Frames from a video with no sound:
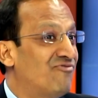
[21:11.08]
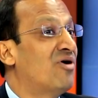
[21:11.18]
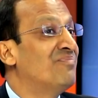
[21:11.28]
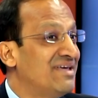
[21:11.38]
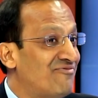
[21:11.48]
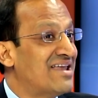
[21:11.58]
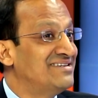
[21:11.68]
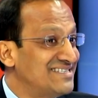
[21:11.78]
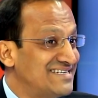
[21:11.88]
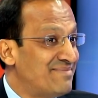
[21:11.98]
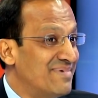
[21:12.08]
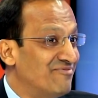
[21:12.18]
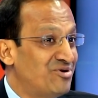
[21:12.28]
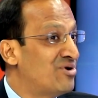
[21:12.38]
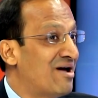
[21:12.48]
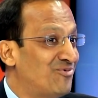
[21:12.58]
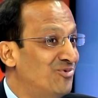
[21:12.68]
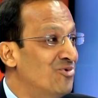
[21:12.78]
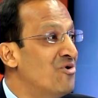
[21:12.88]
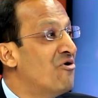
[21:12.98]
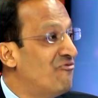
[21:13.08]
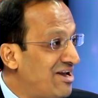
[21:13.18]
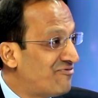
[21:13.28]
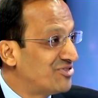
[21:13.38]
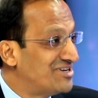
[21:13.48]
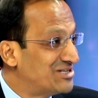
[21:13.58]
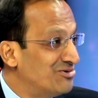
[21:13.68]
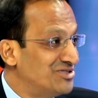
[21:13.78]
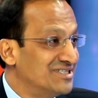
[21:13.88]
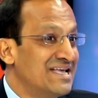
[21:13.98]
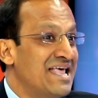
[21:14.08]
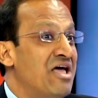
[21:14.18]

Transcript: from their financial statement. We don't have to wait for the disclosures.